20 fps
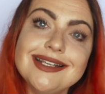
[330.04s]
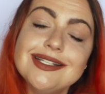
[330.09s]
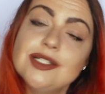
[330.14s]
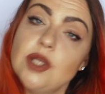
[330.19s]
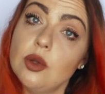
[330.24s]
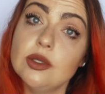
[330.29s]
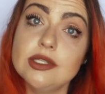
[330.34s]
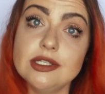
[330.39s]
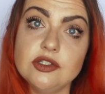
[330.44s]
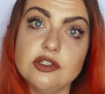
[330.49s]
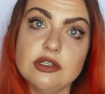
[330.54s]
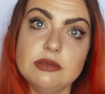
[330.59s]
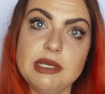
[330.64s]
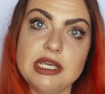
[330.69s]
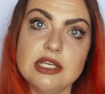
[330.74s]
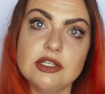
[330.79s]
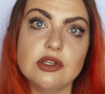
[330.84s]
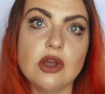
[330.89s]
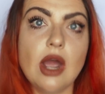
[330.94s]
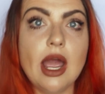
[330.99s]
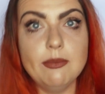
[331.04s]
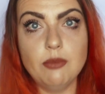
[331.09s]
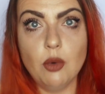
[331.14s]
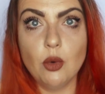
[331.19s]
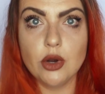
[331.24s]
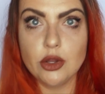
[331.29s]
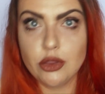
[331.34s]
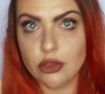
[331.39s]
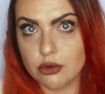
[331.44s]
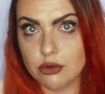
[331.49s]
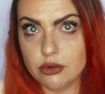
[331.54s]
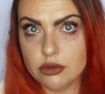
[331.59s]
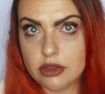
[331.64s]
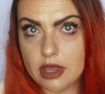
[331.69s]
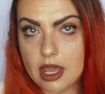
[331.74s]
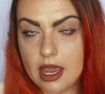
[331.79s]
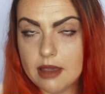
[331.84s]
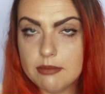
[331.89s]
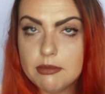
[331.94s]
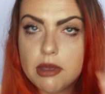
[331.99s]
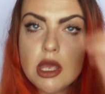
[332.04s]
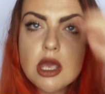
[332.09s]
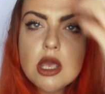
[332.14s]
sold it to me, so I bought it through them.